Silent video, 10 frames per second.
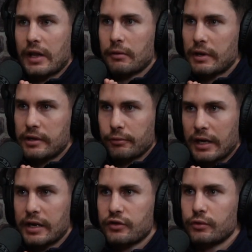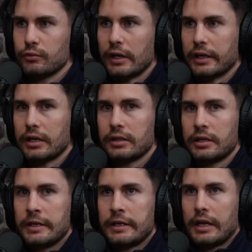that recreational runner
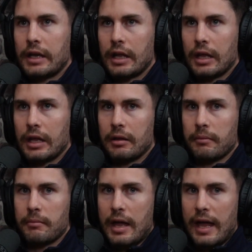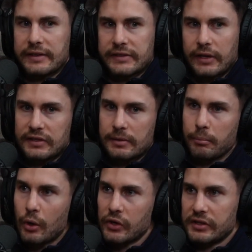has like some
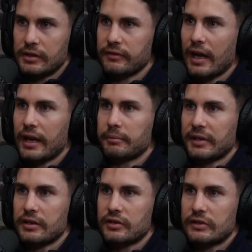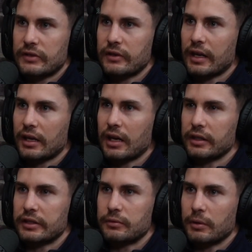positive adaptations to that
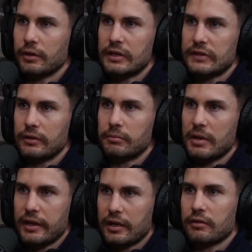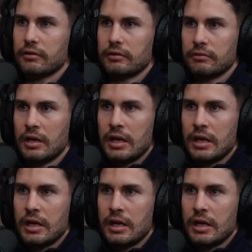cartilage where it is a little bit thicker and